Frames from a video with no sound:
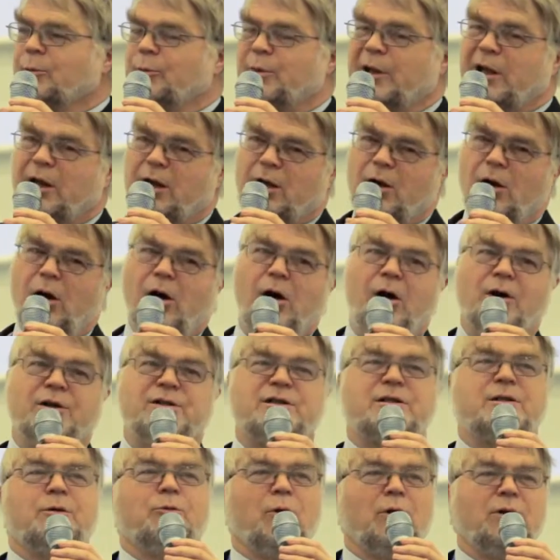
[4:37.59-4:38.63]

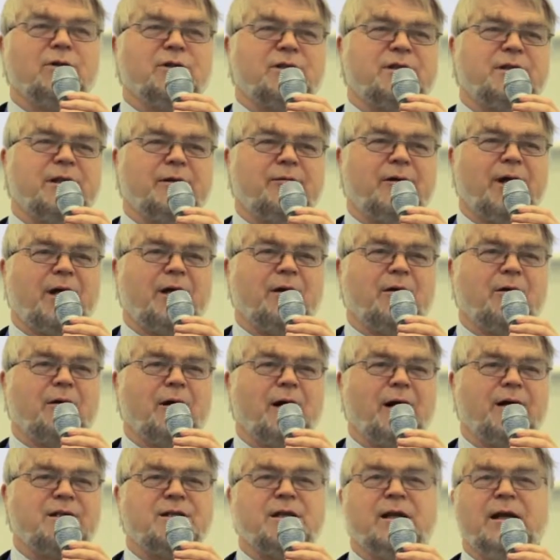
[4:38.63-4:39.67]
because once they
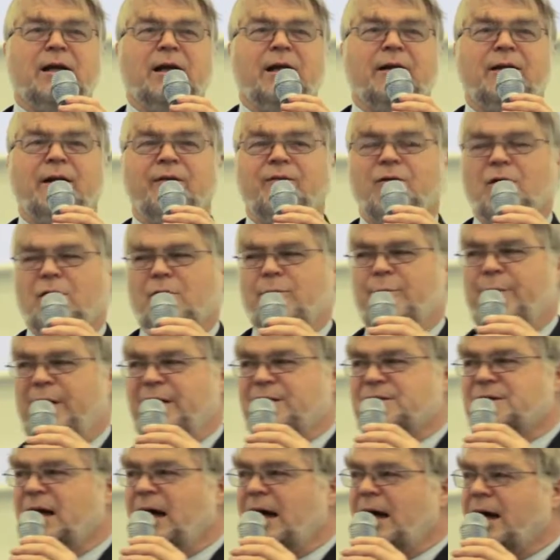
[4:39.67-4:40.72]
regularize, they've got to pay
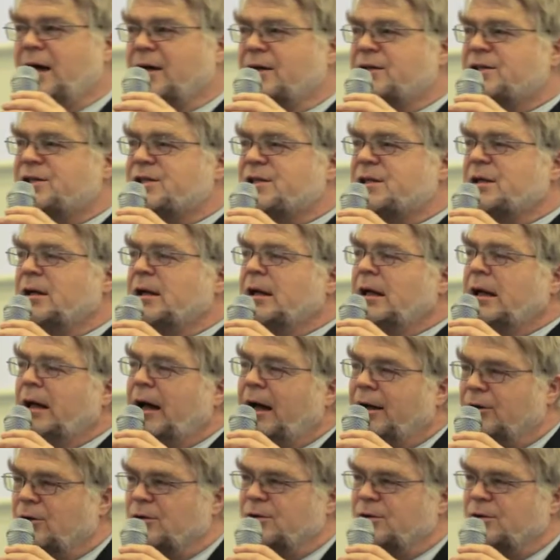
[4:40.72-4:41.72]
tax, and